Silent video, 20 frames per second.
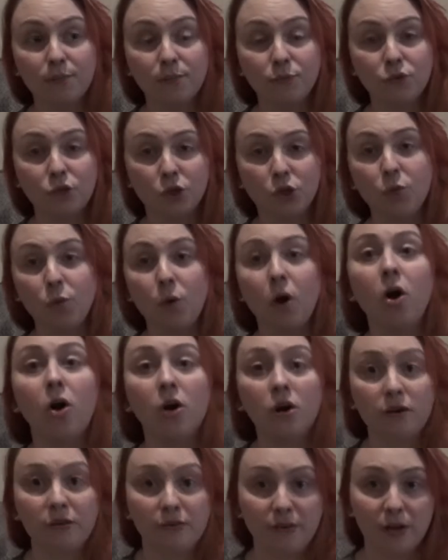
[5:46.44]
do what
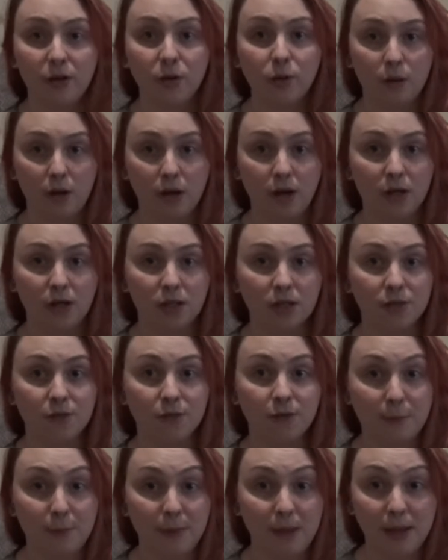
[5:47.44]
I feel works
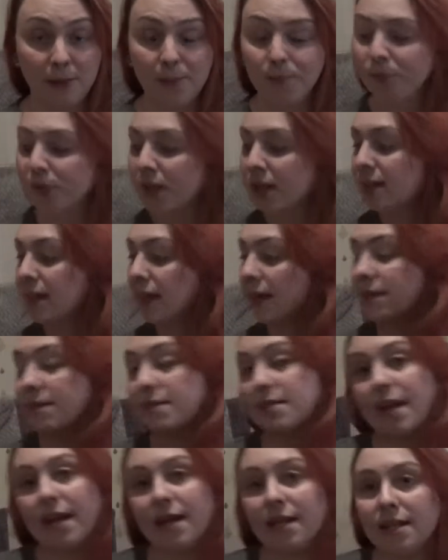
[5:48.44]
for me. They
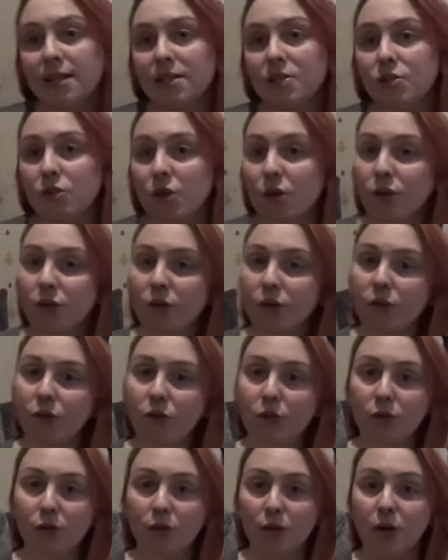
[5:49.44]
say this so that
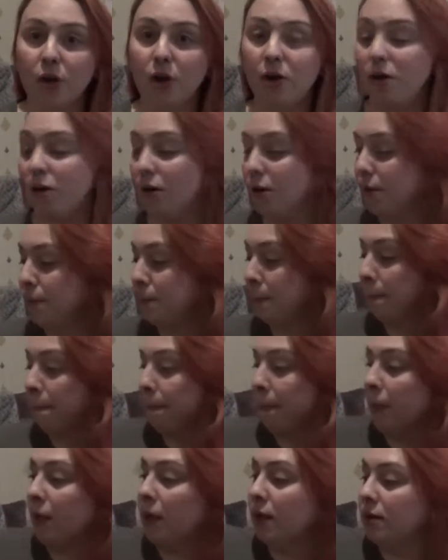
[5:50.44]
you cannot
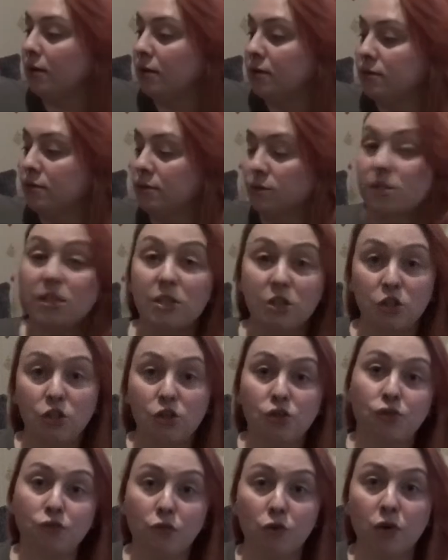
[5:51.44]

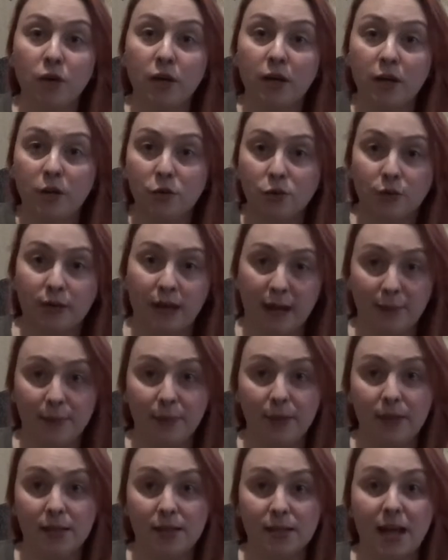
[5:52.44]
destroy your
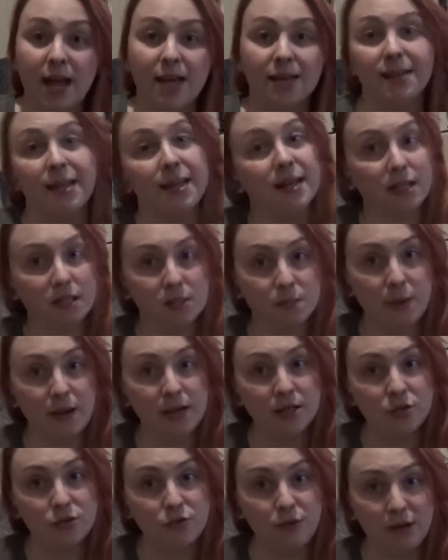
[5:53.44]
nappies and then
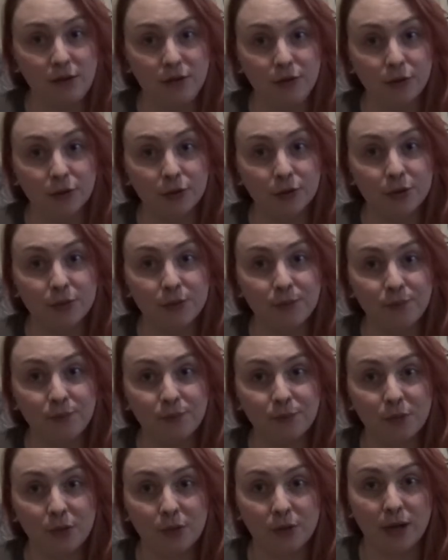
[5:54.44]
expect a refund,
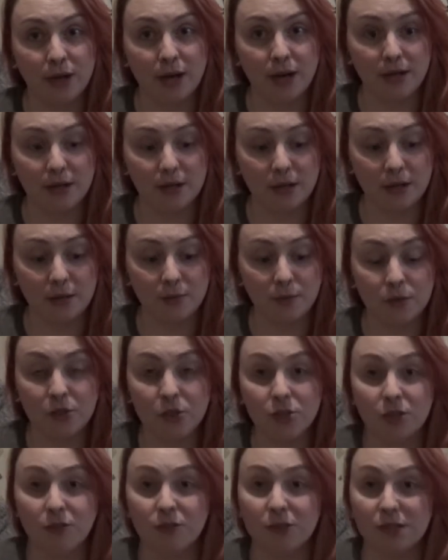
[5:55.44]
okay, which
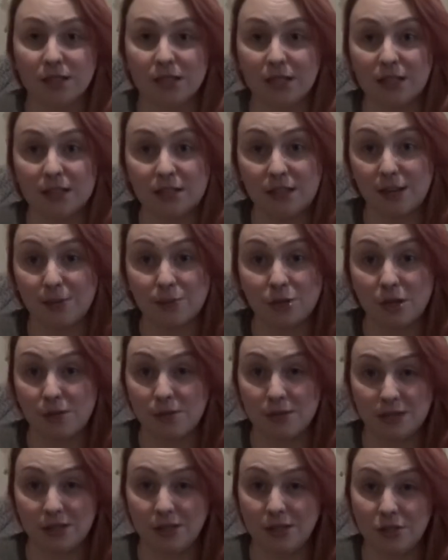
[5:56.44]
is obviously the same terms
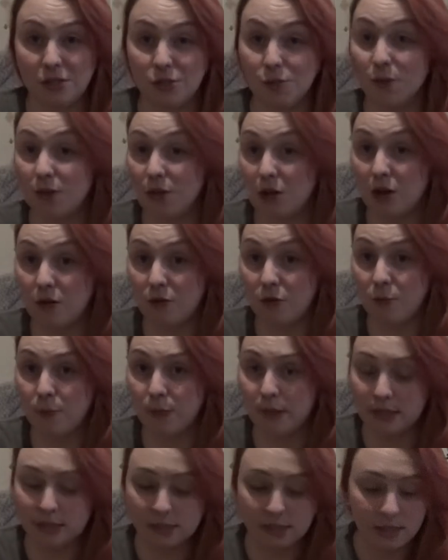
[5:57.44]
and conditions with a lot of
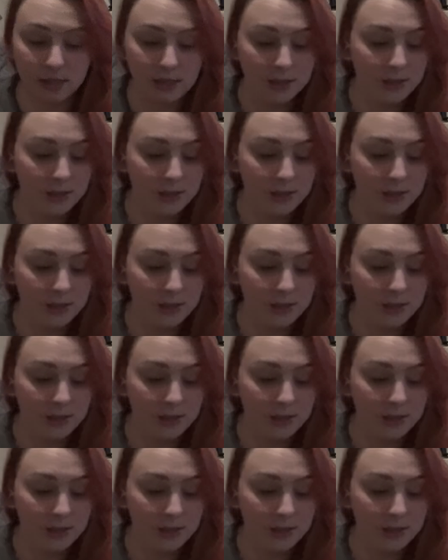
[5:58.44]
companies.